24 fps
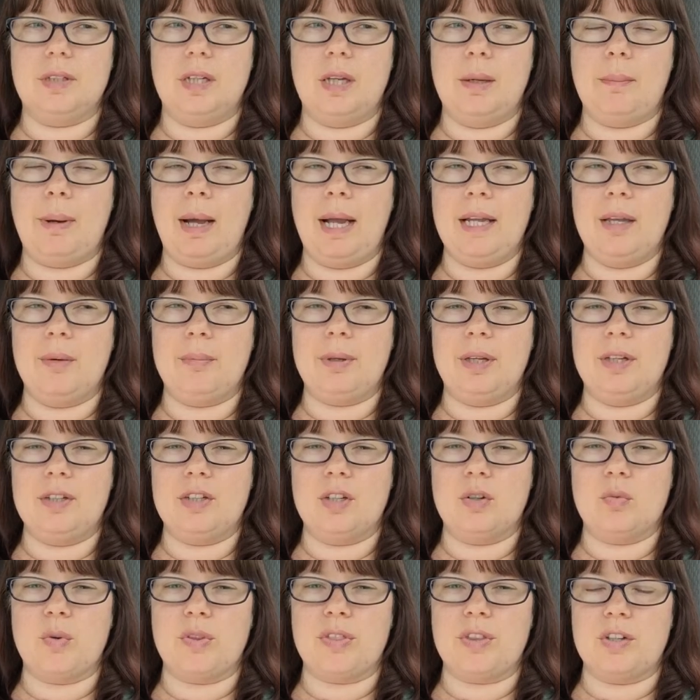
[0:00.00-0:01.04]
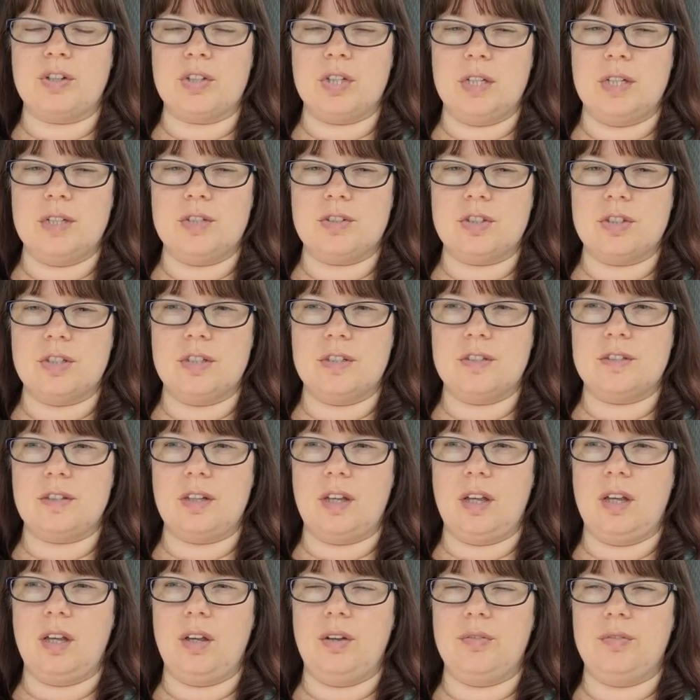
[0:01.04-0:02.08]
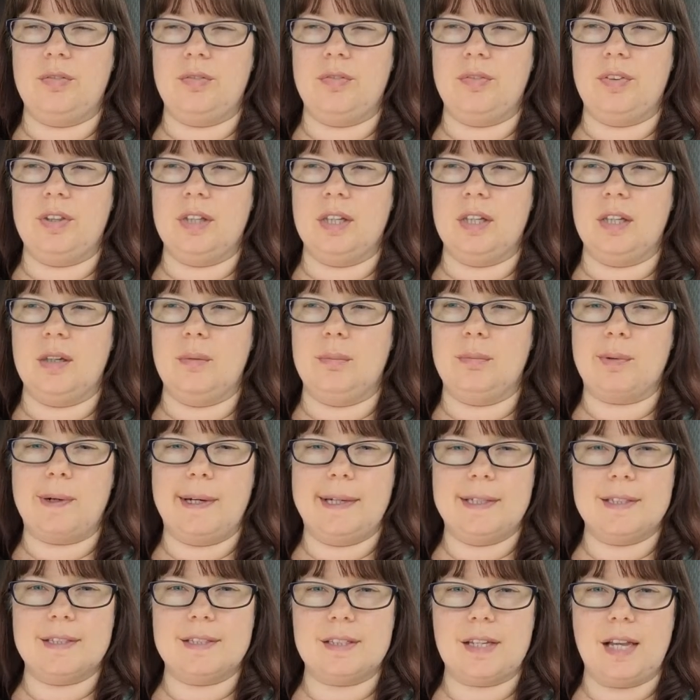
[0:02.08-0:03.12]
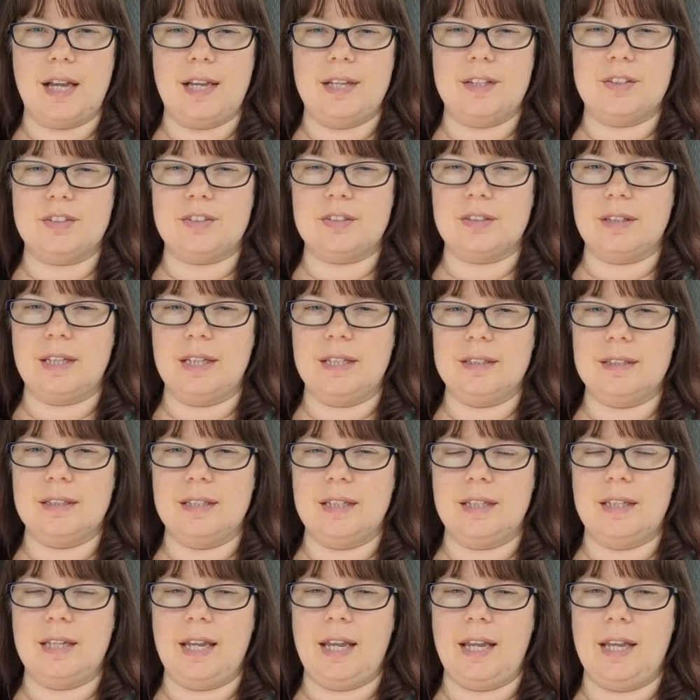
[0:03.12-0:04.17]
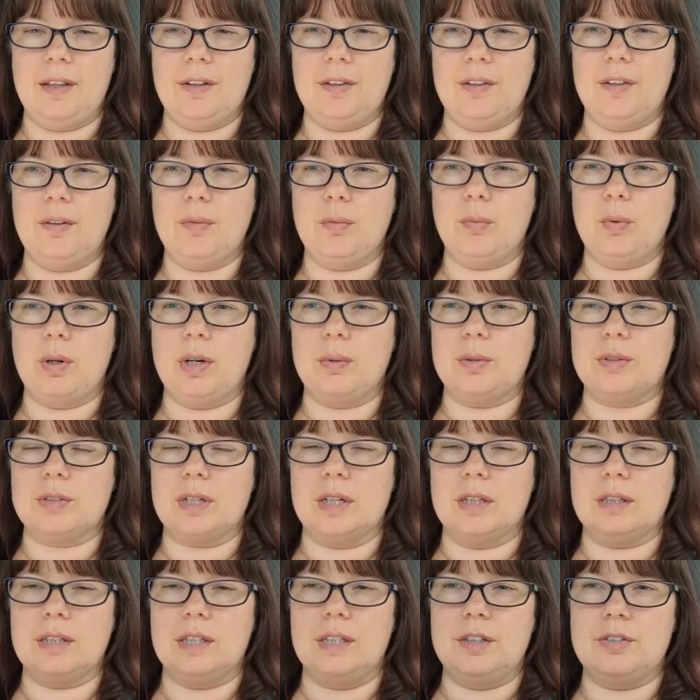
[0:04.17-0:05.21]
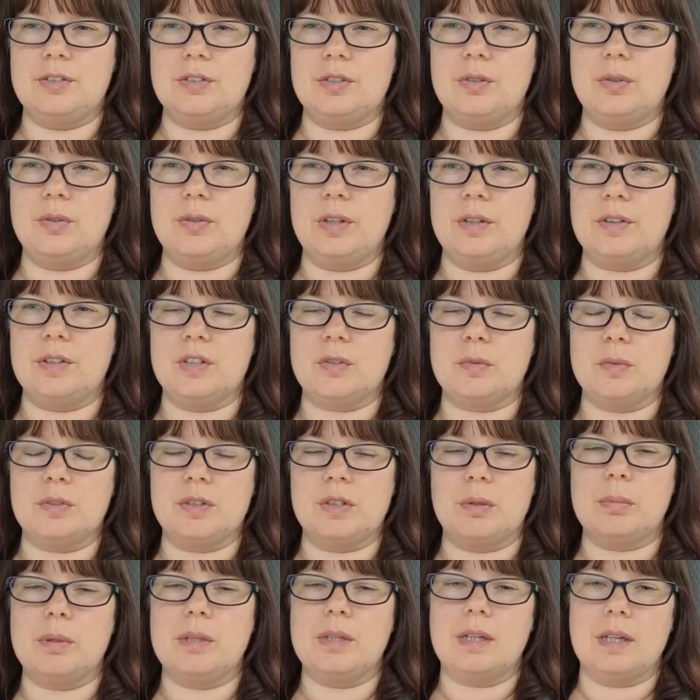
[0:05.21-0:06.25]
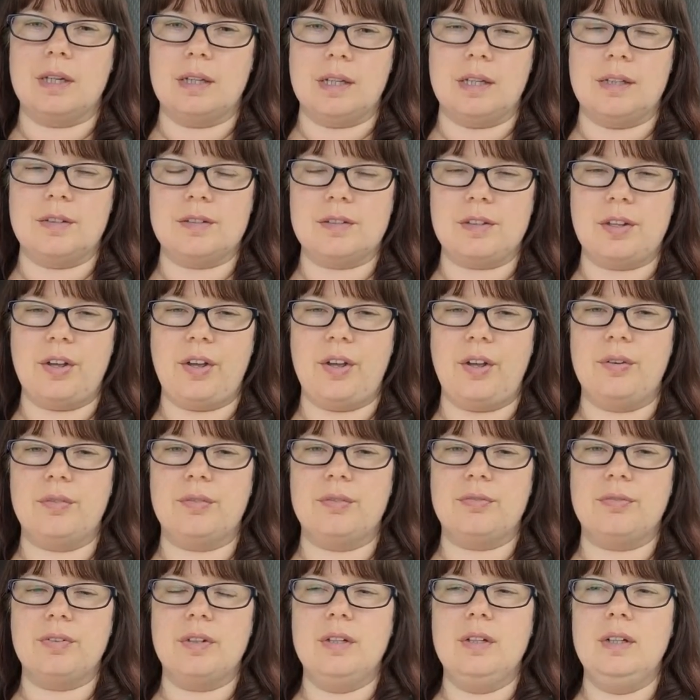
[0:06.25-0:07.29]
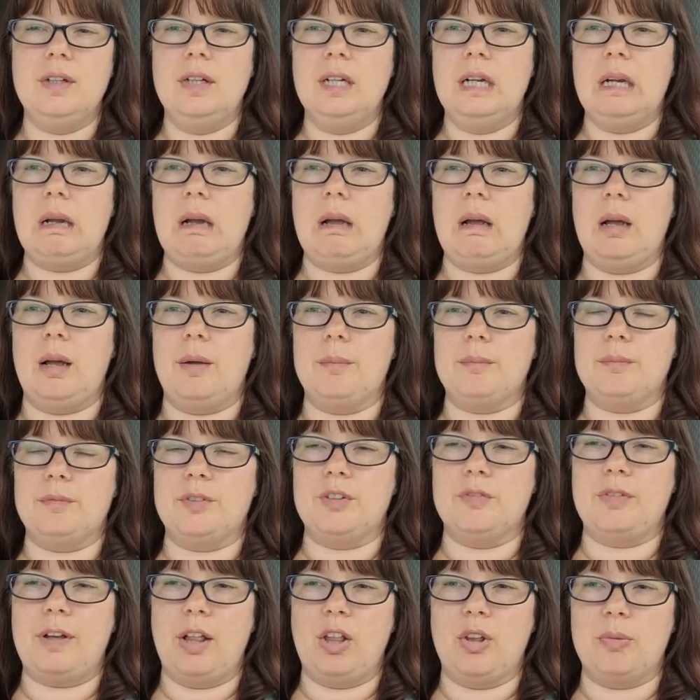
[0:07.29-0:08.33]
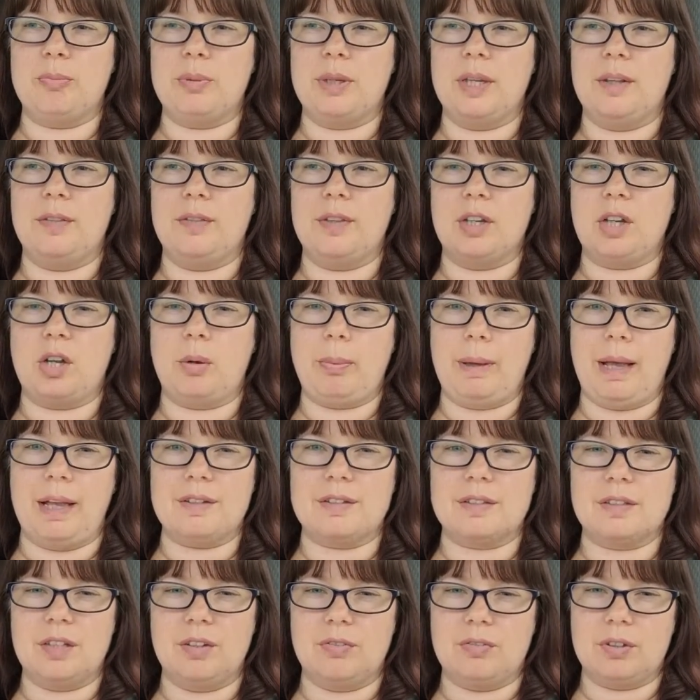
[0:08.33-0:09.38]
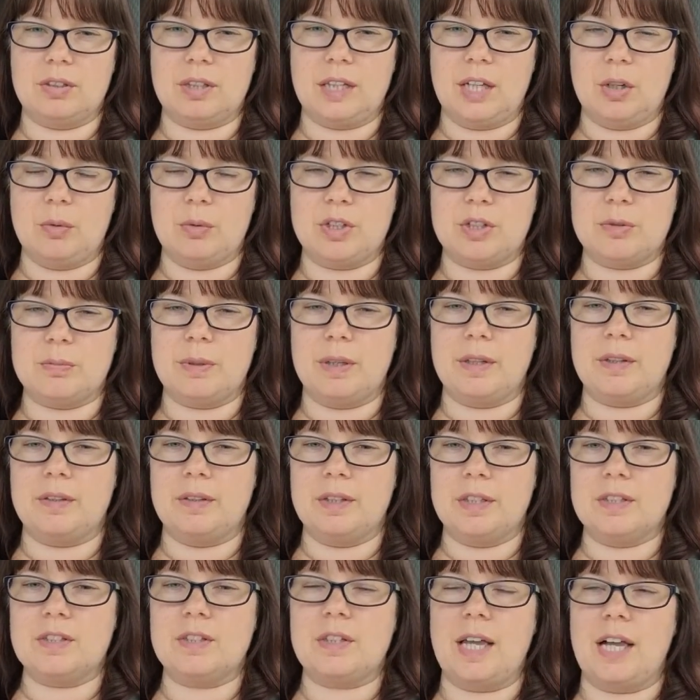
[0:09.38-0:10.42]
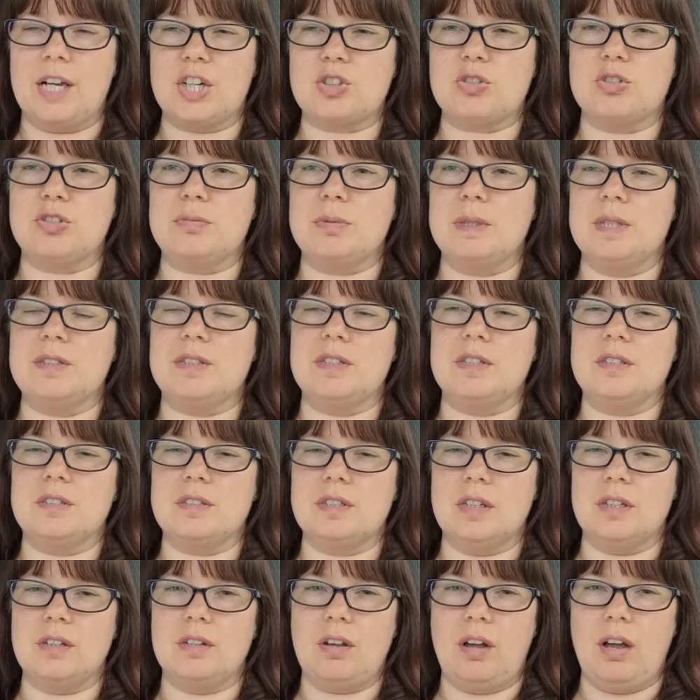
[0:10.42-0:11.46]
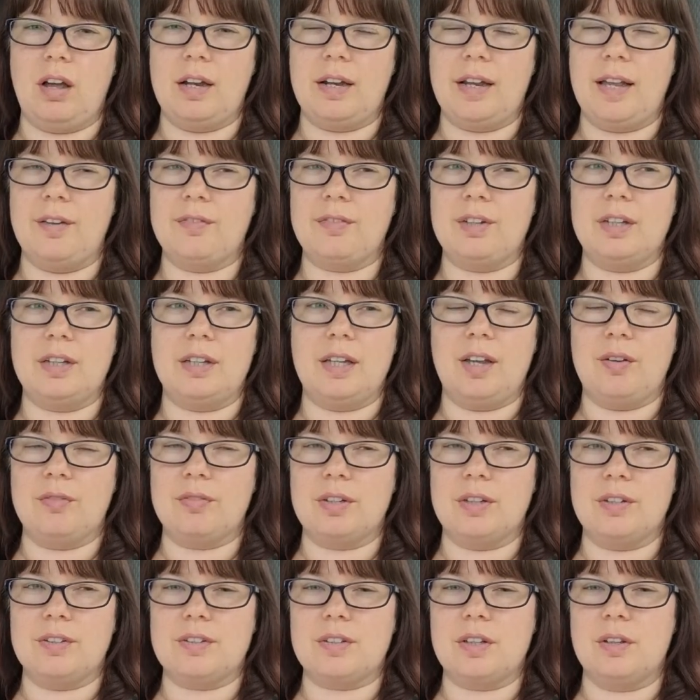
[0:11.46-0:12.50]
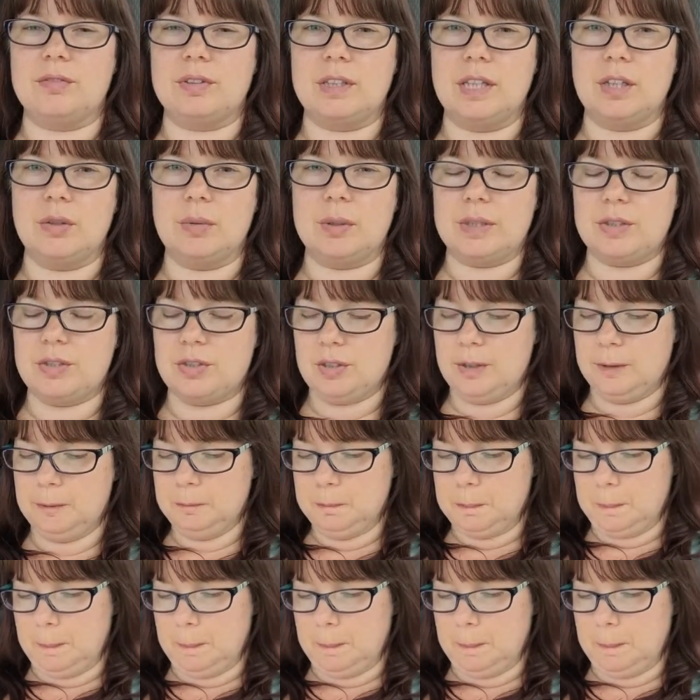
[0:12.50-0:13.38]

in my opinion, with the changes of the brain size slightly and what it was going to lead to, that this was the beginnings of developing the capacity for language, but this actual species did not have any evidence of language.